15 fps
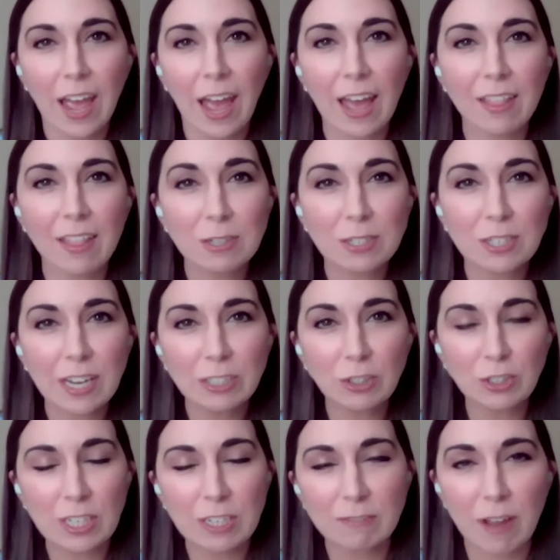And there's an
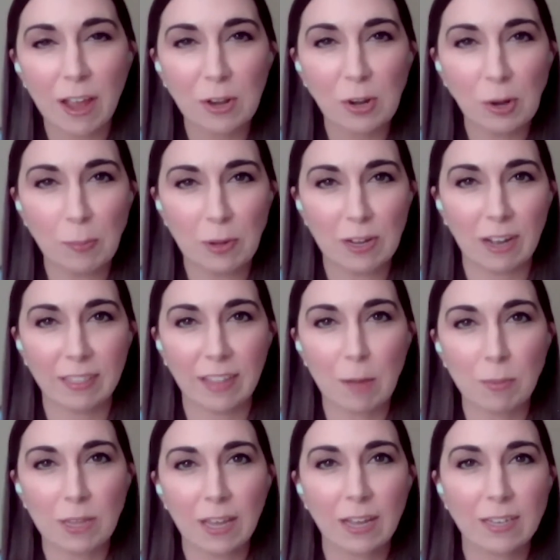interesting fight in your book on that
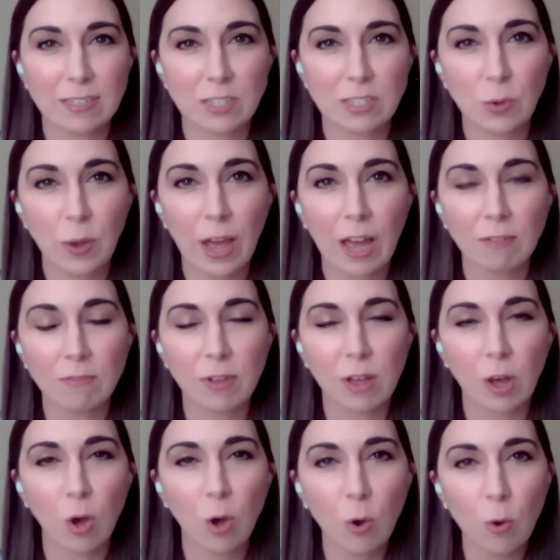because you have
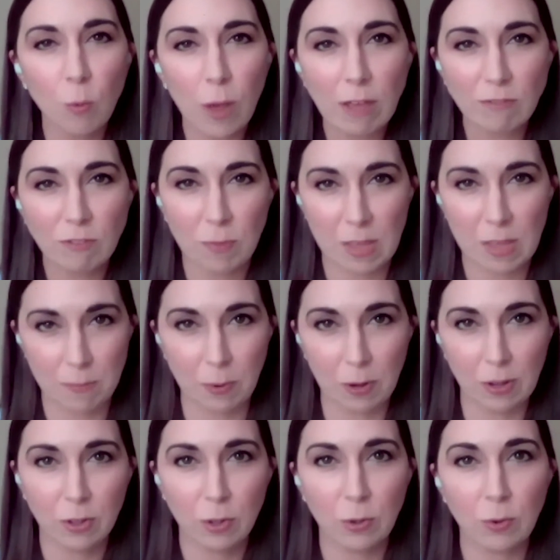a whole wave of
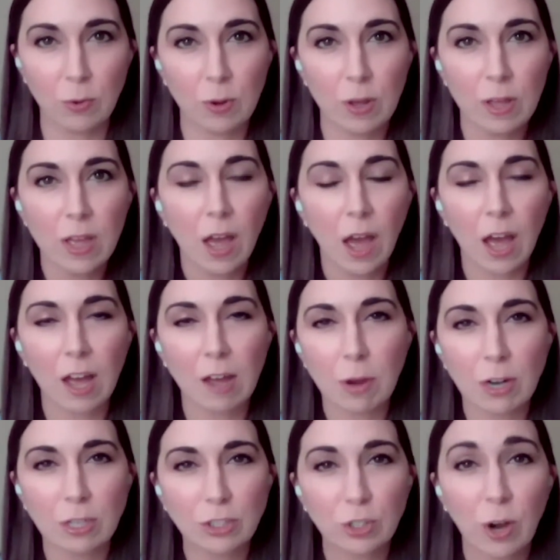people who
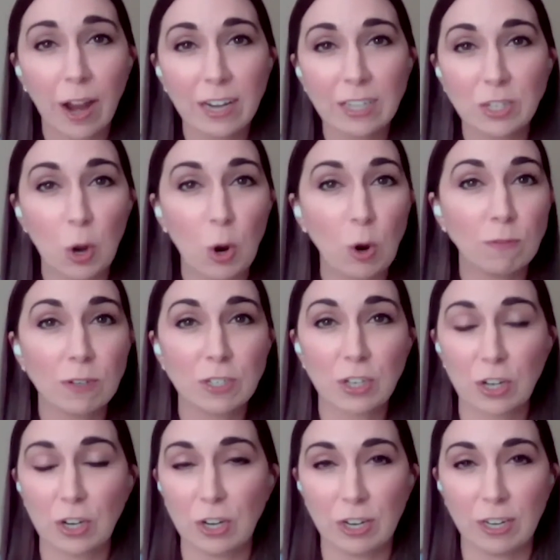are trying to
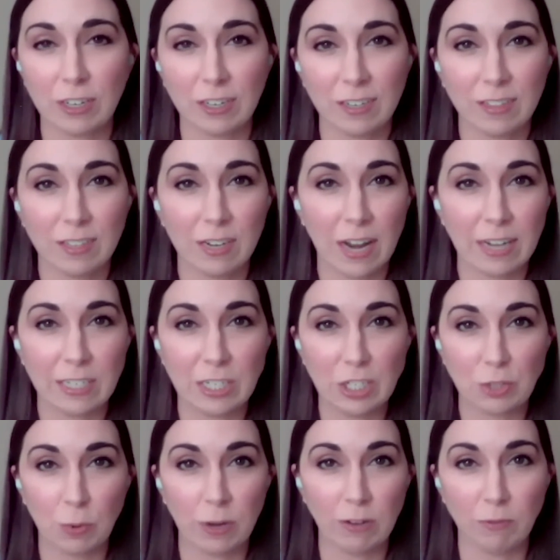overturn the
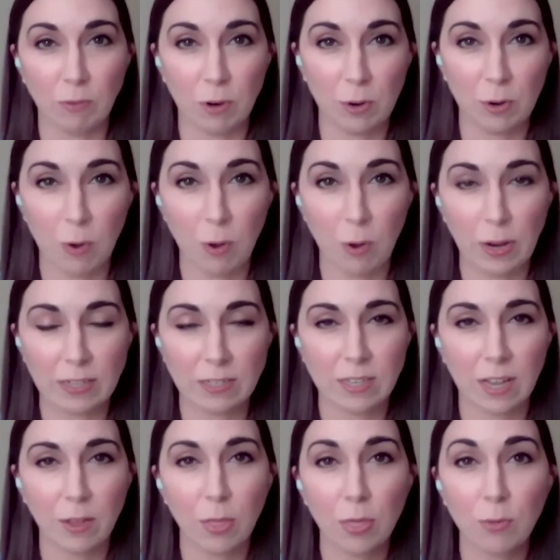1924 quotas
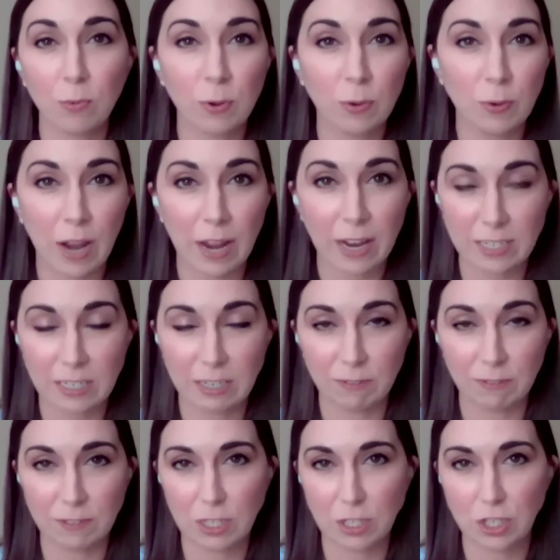through
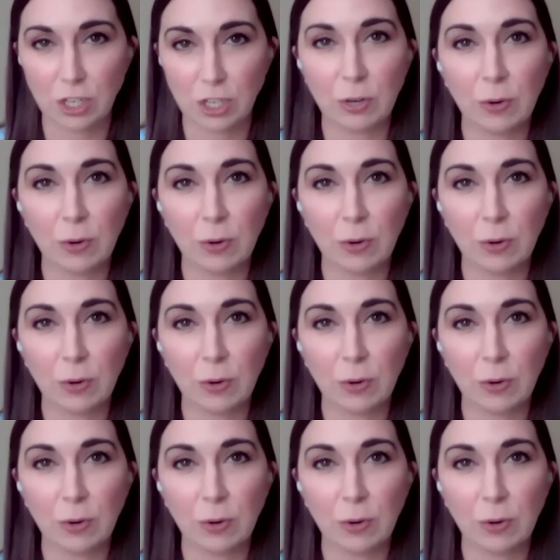1952.